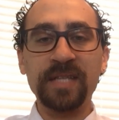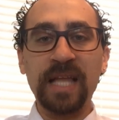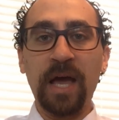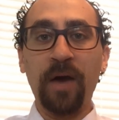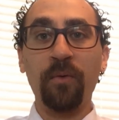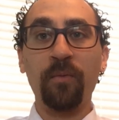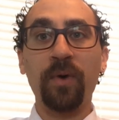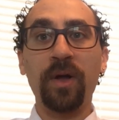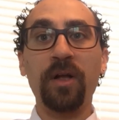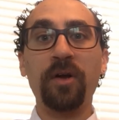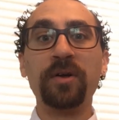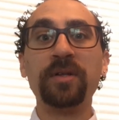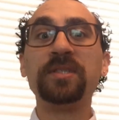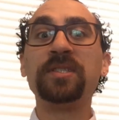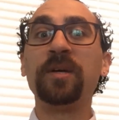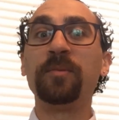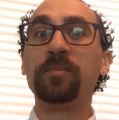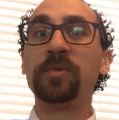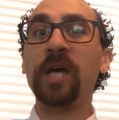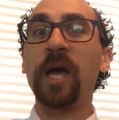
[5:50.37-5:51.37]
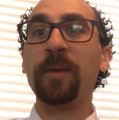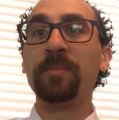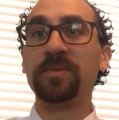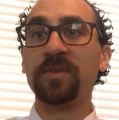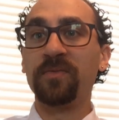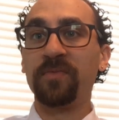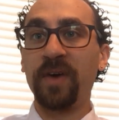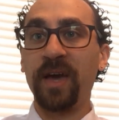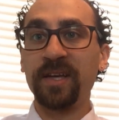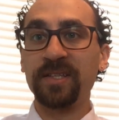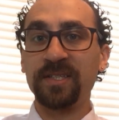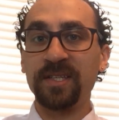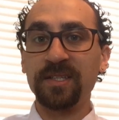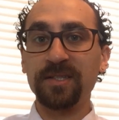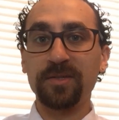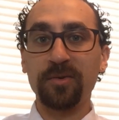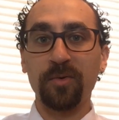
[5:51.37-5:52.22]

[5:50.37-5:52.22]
Now, what are some types of vaccines,